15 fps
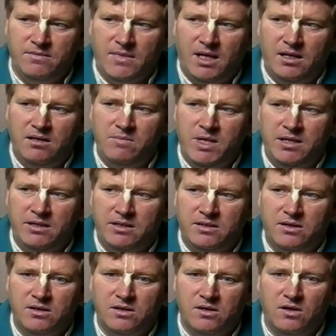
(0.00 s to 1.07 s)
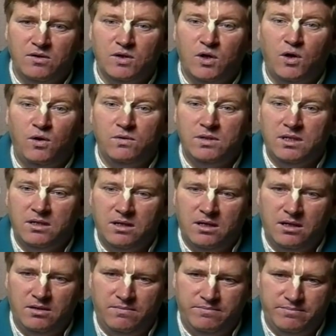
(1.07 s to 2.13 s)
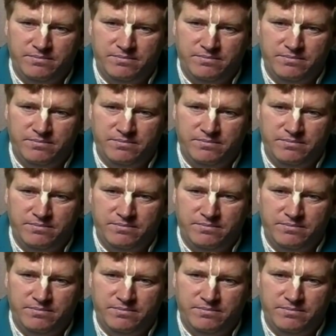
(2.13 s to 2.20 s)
And he made a song called Cold Turkey.